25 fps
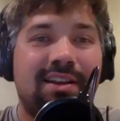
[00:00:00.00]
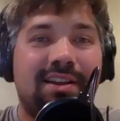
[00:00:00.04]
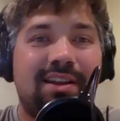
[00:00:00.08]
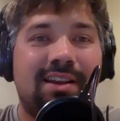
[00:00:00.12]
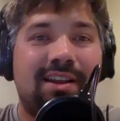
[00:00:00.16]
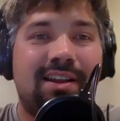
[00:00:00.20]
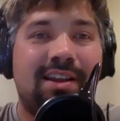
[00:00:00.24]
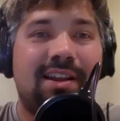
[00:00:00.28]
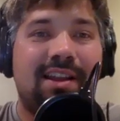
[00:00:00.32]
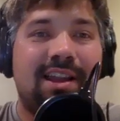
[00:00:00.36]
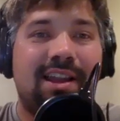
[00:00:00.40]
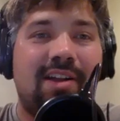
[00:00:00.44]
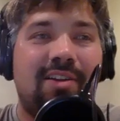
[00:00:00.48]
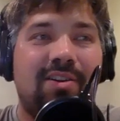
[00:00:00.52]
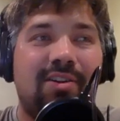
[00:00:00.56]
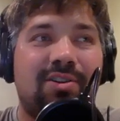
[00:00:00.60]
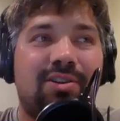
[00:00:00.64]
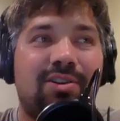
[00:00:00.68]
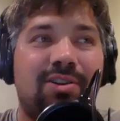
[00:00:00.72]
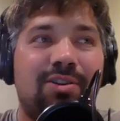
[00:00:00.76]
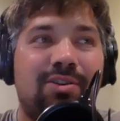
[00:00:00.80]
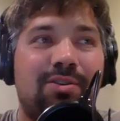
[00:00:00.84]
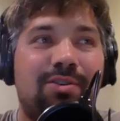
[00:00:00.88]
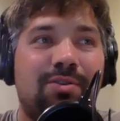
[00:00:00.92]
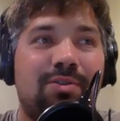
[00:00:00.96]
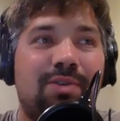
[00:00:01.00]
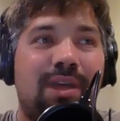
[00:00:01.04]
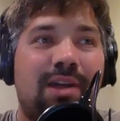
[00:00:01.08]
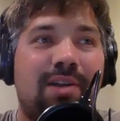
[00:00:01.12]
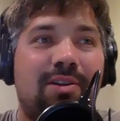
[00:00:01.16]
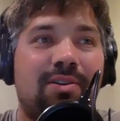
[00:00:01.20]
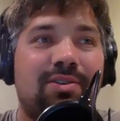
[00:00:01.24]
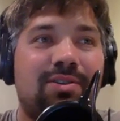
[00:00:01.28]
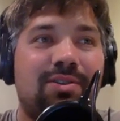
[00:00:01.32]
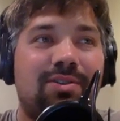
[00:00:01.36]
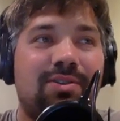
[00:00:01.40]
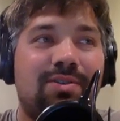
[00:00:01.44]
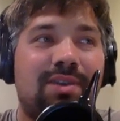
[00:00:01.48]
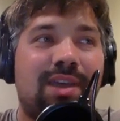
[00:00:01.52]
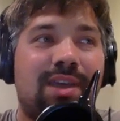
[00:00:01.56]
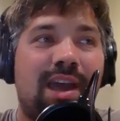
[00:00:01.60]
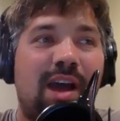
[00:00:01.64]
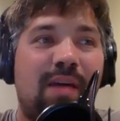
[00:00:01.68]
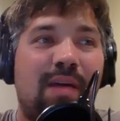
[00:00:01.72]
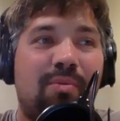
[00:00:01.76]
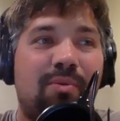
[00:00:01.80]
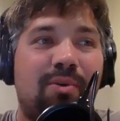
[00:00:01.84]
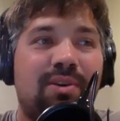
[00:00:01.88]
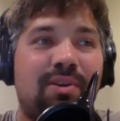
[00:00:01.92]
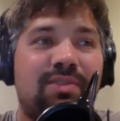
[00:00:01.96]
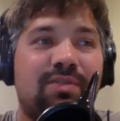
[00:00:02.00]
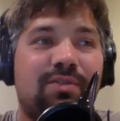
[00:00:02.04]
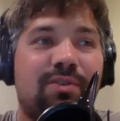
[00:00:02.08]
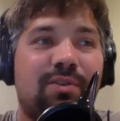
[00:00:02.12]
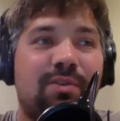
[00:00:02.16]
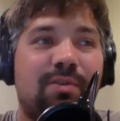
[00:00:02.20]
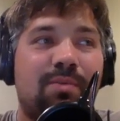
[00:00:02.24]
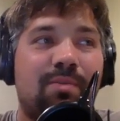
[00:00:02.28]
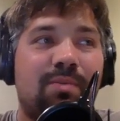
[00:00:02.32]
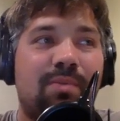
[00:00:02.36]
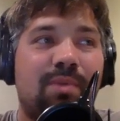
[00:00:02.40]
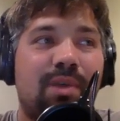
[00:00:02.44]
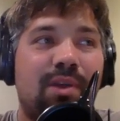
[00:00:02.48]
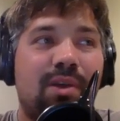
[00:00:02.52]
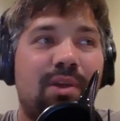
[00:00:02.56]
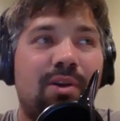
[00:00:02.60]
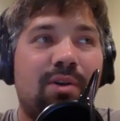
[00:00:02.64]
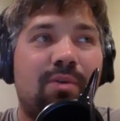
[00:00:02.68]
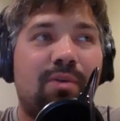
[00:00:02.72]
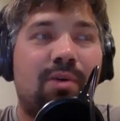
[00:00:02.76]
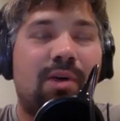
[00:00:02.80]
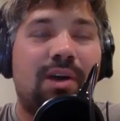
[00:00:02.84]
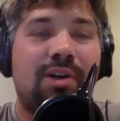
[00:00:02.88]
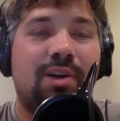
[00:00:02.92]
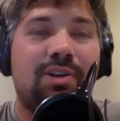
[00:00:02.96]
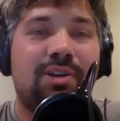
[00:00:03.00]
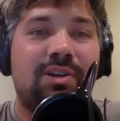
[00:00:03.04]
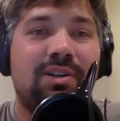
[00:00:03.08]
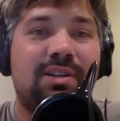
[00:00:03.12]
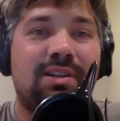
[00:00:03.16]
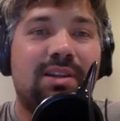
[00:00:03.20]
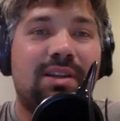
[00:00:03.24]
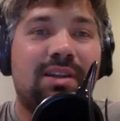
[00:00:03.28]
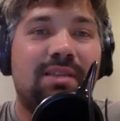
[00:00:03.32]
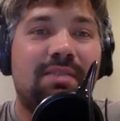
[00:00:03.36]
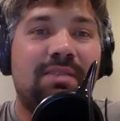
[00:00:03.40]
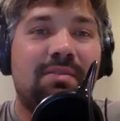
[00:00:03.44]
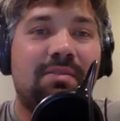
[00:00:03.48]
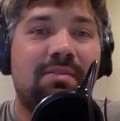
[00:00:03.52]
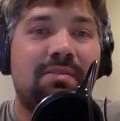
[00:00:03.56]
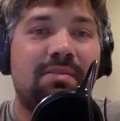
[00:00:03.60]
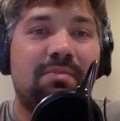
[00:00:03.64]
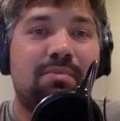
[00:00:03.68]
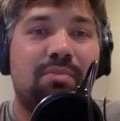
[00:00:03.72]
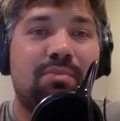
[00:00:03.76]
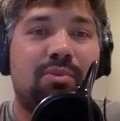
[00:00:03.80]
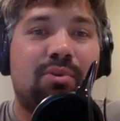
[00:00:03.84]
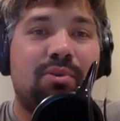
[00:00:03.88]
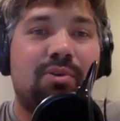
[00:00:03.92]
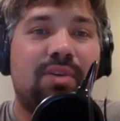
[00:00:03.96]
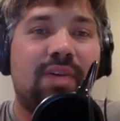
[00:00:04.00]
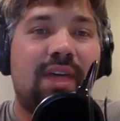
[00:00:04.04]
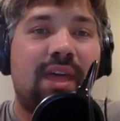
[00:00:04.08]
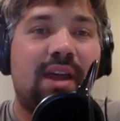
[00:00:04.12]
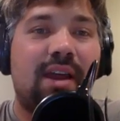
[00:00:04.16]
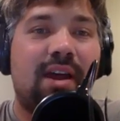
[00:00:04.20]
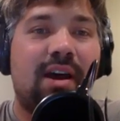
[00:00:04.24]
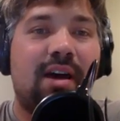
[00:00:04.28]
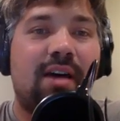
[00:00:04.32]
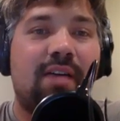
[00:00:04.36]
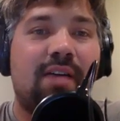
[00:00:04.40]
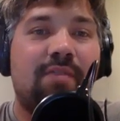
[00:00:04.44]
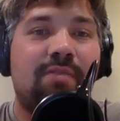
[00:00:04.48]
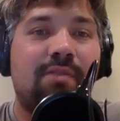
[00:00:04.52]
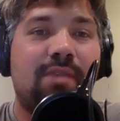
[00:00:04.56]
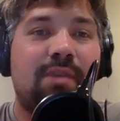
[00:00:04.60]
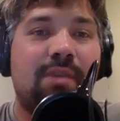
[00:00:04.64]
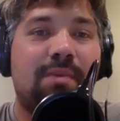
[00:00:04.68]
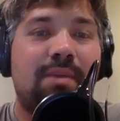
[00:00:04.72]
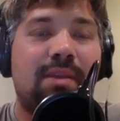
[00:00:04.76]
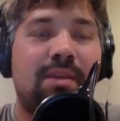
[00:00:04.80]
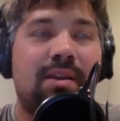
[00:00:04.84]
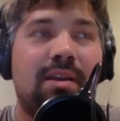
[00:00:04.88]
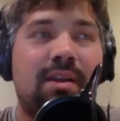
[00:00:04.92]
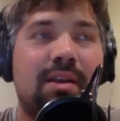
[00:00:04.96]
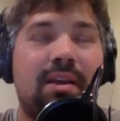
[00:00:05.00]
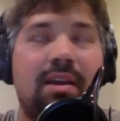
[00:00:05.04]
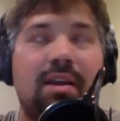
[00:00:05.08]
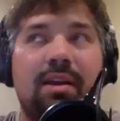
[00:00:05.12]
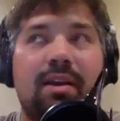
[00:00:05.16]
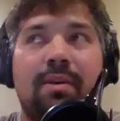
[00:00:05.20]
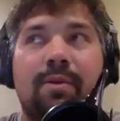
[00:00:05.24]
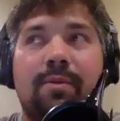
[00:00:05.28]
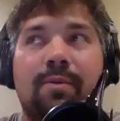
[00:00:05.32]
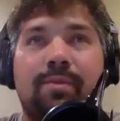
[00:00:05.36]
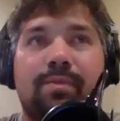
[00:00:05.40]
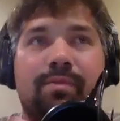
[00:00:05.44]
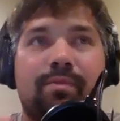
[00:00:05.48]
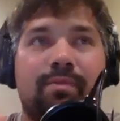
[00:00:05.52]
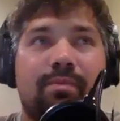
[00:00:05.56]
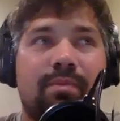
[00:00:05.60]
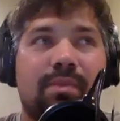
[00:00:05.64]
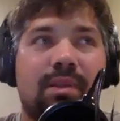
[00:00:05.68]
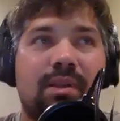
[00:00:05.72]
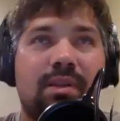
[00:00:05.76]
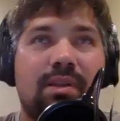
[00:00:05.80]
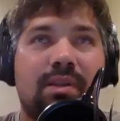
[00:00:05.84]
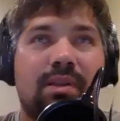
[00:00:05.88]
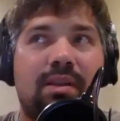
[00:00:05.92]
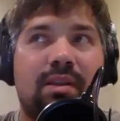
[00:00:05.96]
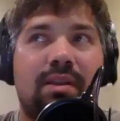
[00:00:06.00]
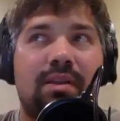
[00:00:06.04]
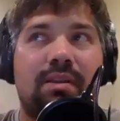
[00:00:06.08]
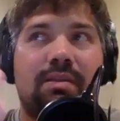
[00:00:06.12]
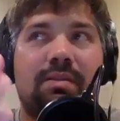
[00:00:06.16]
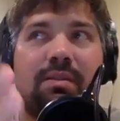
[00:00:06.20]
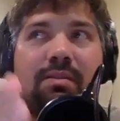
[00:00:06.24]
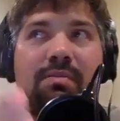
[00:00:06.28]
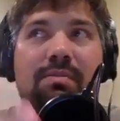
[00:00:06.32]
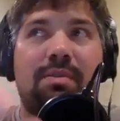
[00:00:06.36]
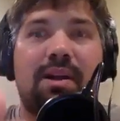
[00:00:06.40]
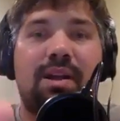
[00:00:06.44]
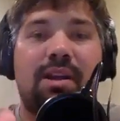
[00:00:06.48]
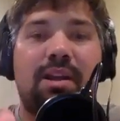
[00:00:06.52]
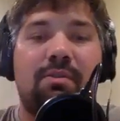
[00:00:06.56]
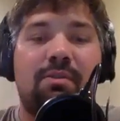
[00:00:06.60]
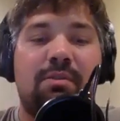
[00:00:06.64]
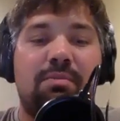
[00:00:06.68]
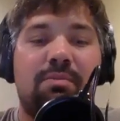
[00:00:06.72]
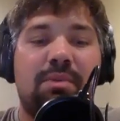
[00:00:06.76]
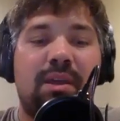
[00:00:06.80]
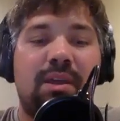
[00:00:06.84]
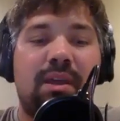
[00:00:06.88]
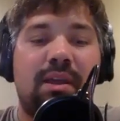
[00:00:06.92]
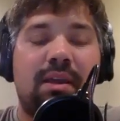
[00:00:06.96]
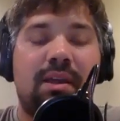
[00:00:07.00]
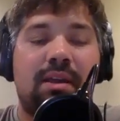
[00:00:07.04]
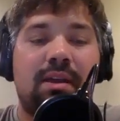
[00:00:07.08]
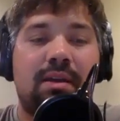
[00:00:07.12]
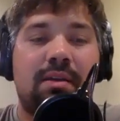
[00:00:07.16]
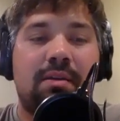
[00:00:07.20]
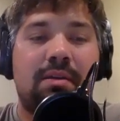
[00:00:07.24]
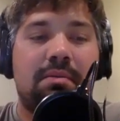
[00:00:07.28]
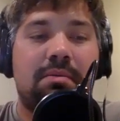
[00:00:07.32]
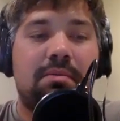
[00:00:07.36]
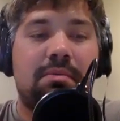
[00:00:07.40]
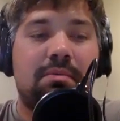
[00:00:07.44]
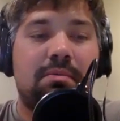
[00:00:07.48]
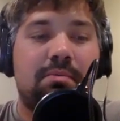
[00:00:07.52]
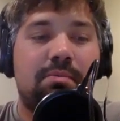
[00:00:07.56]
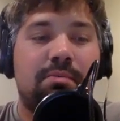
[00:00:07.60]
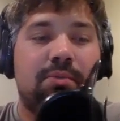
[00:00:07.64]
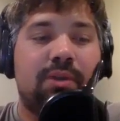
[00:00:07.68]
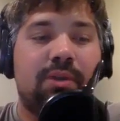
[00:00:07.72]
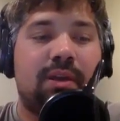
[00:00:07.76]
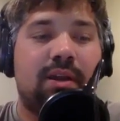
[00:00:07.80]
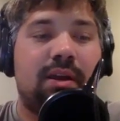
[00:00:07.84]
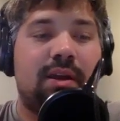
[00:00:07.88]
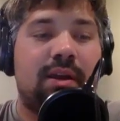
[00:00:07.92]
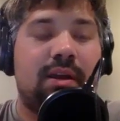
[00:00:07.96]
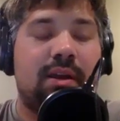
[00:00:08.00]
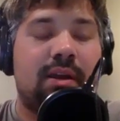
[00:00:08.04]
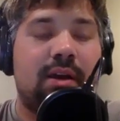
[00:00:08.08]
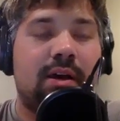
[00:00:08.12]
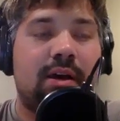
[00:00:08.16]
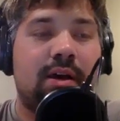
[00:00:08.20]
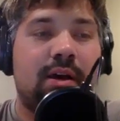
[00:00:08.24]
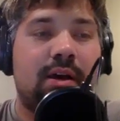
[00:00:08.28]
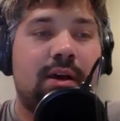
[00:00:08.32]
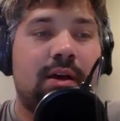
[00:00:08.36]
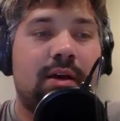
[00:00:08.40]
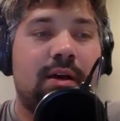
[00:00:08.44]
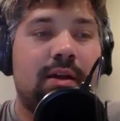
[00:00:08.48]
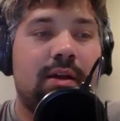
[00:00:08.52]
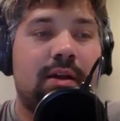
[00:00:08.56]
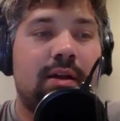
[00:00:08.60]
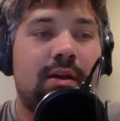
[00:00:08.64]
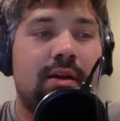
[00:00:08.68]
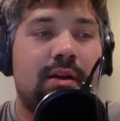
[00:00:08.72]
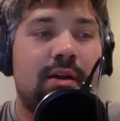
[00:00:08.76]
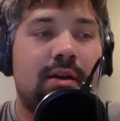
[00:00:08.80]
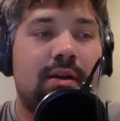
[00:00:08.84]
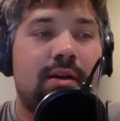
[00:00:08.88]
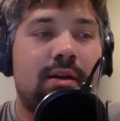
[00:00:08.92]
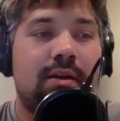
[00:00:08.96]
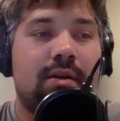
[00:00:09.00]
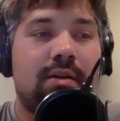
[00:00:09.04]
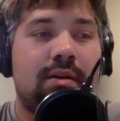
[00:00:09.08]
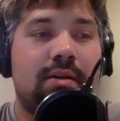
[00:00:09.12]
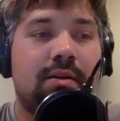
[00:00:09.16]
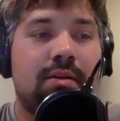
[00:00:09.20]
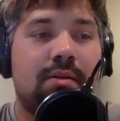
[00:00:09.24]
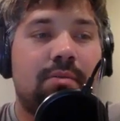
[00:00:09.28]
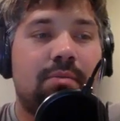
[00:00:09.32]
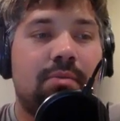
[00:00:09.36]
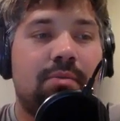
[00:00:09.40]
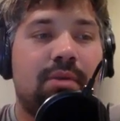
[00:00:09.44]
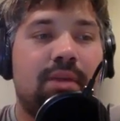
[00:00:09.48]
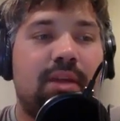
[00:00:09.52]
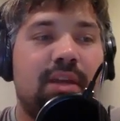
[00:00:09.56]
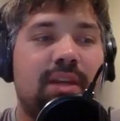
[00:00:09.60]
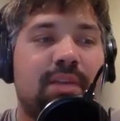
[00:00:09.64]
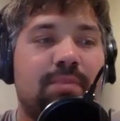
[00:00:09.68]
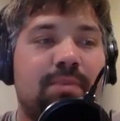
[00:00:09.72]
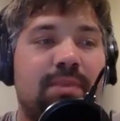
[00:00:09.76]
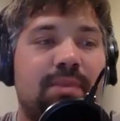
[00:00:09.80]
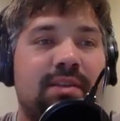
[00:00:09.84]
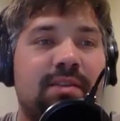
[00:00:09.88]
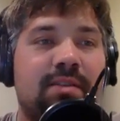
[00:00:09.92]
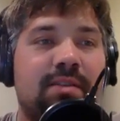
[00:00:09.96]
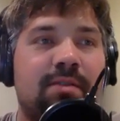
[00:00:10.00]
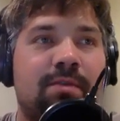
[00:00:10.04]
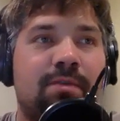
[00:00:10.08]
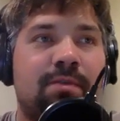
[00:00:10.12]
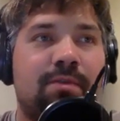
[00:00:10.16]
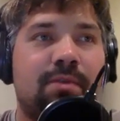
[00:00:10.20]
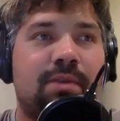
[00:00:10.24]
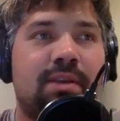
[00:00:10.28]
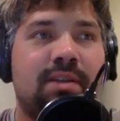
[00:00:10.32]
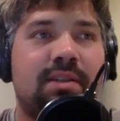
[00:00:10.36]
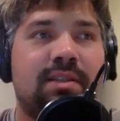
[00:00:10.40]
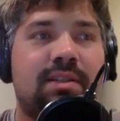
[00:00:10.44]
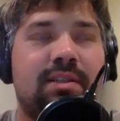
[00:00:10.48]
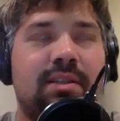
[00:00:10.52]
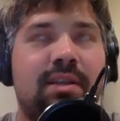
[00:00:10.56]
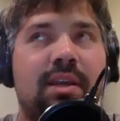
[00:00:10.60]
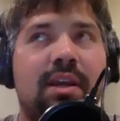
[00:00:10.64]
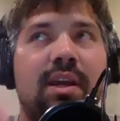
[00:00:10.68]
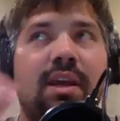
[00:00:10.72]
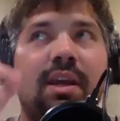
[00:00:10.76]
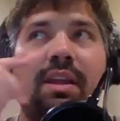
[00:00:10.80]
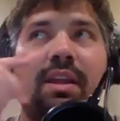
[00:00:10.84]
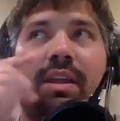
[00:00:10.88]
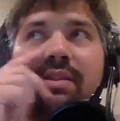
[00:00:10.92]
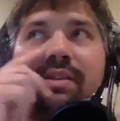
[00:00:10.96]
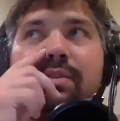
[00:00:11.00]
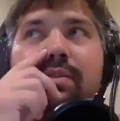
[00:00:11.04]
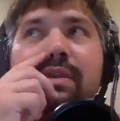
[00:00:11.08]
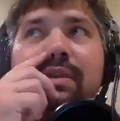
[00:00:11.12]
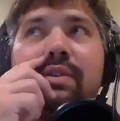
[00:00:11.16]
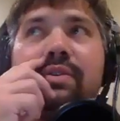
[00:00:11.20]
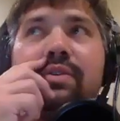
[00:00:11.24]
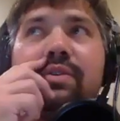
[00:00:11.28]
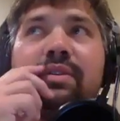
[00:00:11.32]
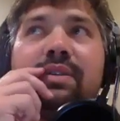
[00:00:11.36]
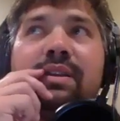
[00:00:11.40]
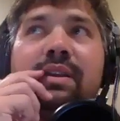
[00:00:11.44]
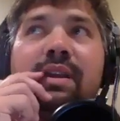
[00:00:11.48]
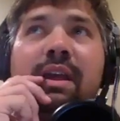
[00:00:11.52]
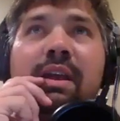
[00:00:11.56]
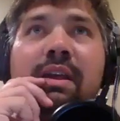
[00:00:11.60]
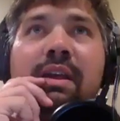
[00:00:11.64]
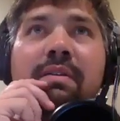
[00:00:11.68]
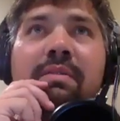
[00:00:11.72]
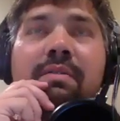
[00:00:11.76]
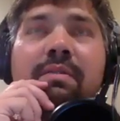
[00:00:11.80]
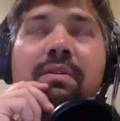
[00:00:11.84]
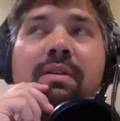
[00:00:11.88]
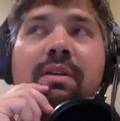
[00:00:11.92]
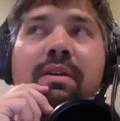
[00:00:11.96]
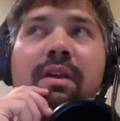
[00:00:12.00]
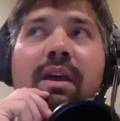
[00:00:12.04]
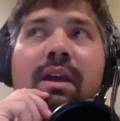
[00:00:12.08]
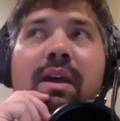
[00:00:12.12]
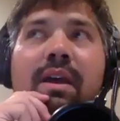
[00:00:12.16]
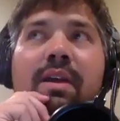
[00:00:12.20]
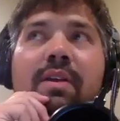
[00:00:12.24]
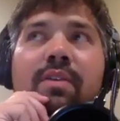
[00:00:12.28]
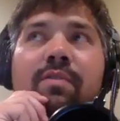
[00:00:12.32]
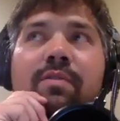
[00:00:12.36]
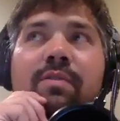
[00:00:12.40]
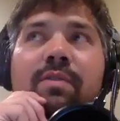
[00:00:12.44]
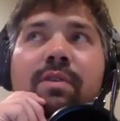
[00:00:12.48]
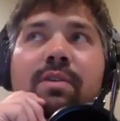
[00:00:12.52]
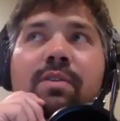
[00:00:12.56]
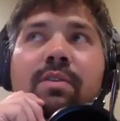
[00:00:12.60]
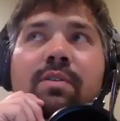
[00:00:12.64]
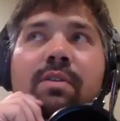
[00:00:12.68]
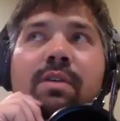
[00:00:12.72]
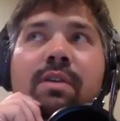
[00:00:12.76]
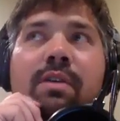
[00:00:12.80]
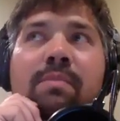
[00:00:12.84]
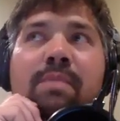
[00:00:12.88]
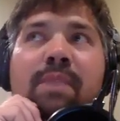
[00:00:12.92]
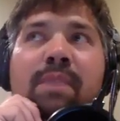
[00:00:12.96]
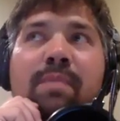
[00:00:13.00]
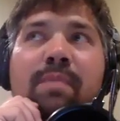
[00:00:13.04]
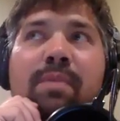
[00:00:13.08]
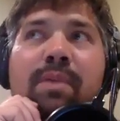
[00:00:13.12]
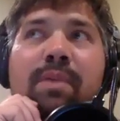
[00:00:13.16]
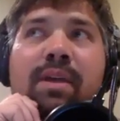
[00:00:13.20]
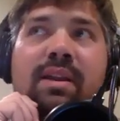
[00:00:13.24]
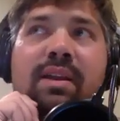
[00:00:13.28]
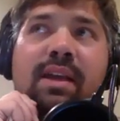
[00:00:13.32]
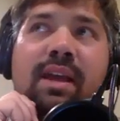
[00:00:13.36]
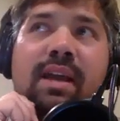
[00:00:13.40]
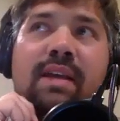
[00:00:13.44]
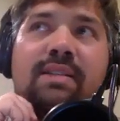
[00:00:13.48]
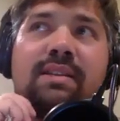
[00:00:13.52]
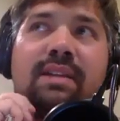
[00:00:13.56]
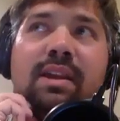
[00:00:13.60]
And then how did two cowboys from Washington pull that off? I mean, the money would be pretty pretty expensive because this was interesting. I interviewed on my podcast.